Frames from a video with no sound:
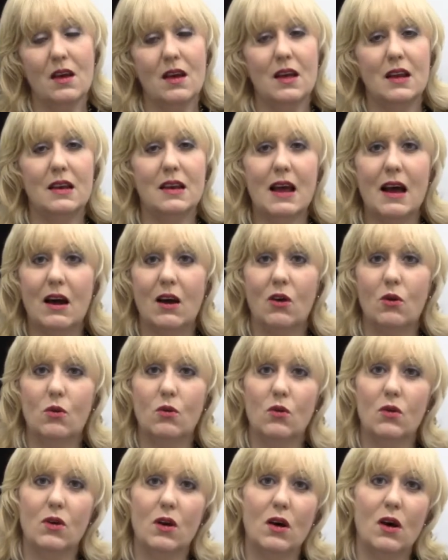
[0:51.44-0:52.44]
Now,
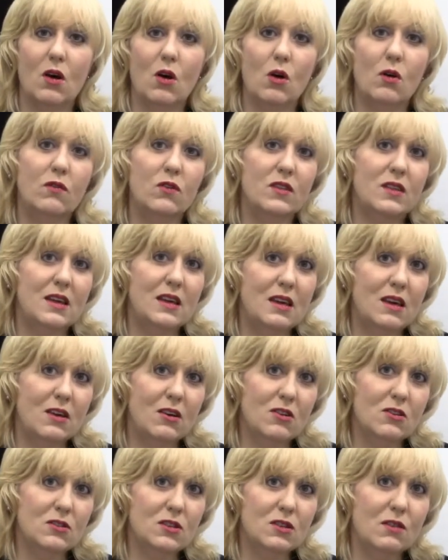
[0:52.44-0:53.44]
over the
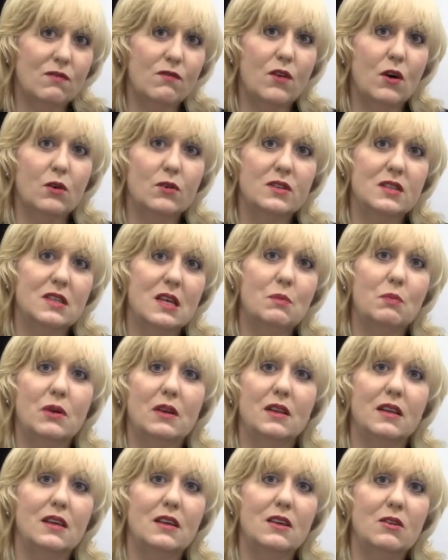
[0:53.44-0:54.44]
years, folks
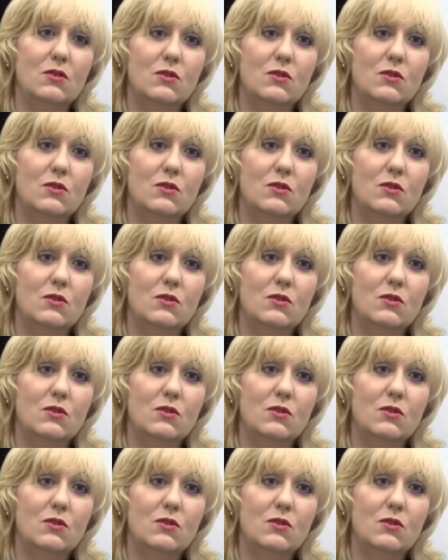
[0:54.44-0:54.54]
typically